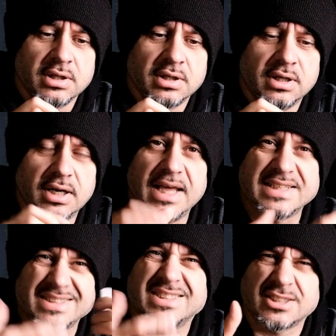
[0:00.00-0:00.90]
less
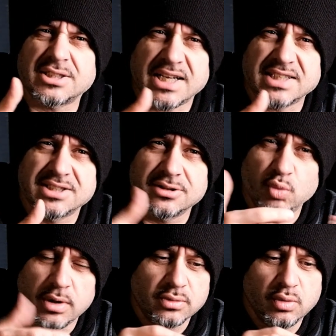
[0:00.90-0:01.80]
stressed
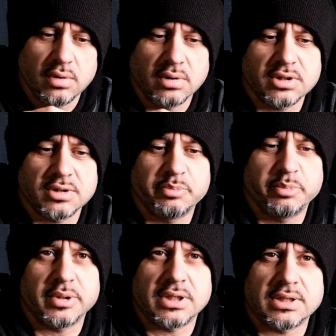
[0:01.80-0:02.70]
when work,
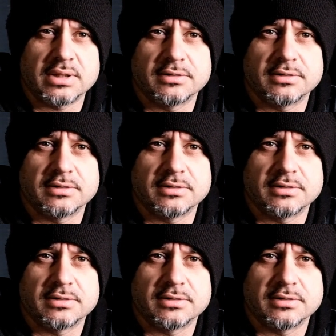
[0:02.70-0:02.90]
but